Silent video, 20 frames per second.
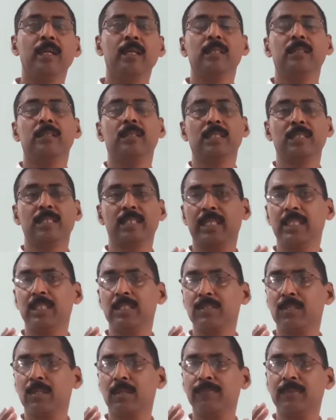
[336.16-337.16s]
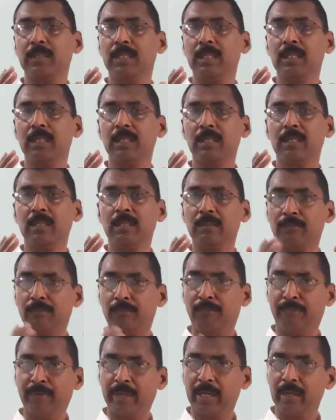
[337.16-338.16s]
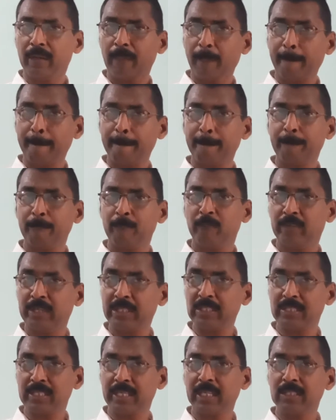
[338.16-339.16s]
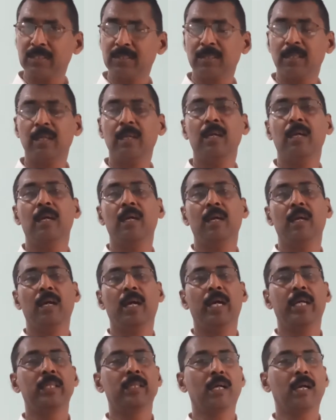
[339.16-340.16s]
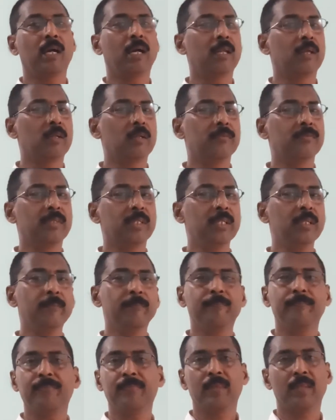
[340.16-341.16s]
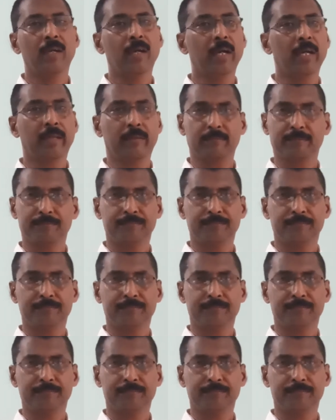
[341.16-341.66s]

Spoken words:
the size of the wing size and the color of the eye.